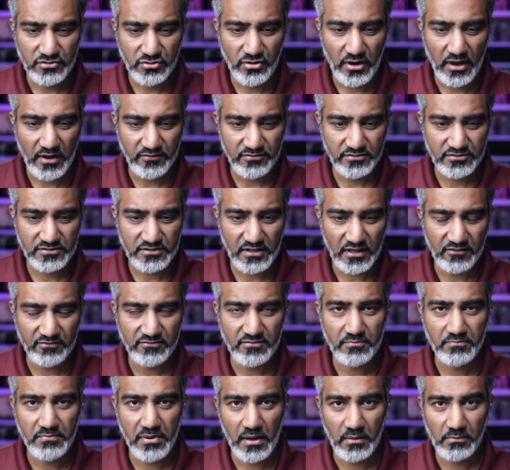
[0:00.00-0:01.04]
have
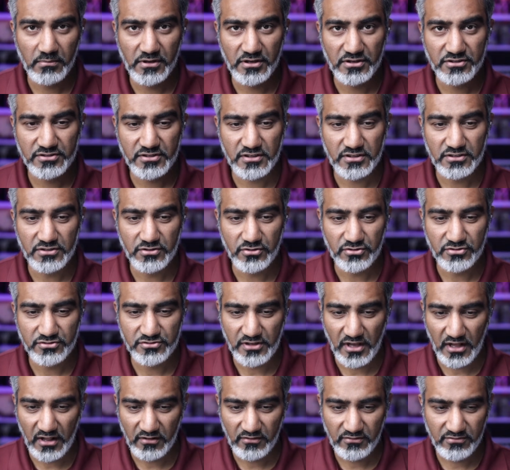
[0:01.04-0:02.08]
self-published
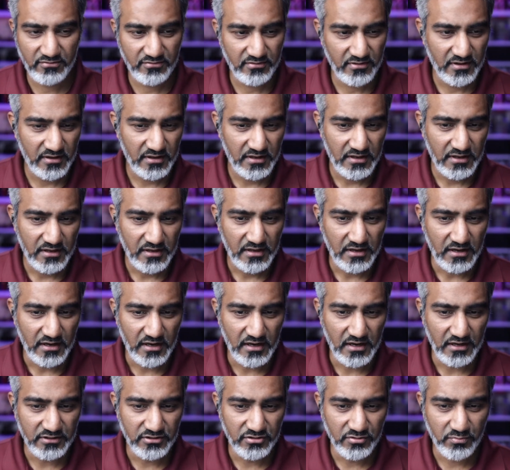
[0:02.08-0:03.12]
yourself,
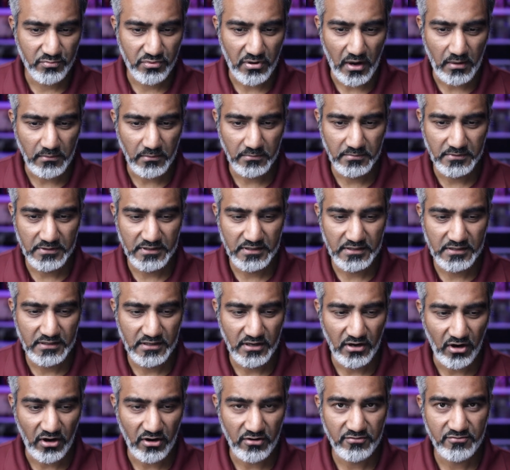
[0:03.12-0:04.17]
you probably
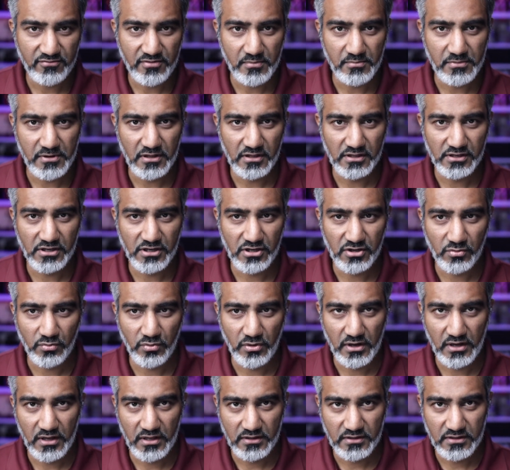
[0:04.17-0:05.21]
are familiar
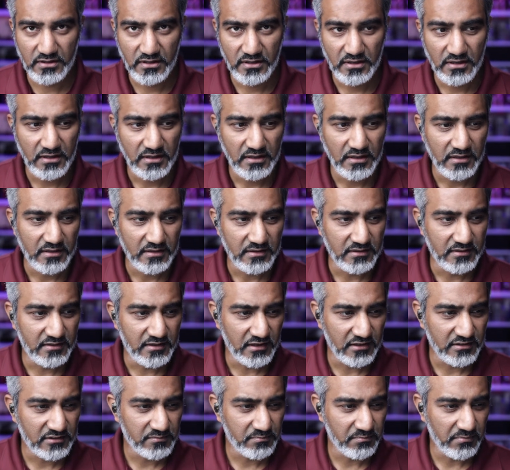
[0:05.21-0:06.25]
with
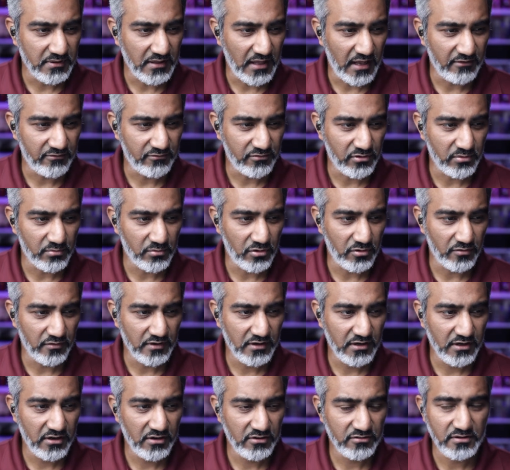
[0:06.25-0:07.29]
this platform over
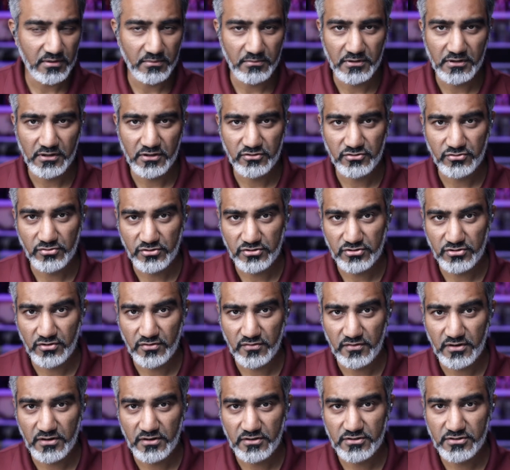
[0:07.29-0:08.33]
here. So I'm going to switch
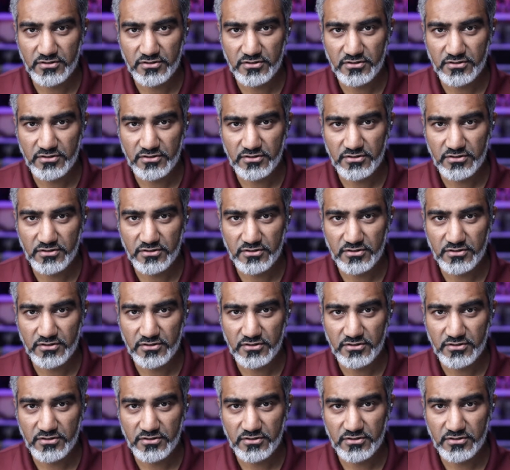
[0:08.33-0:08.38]
over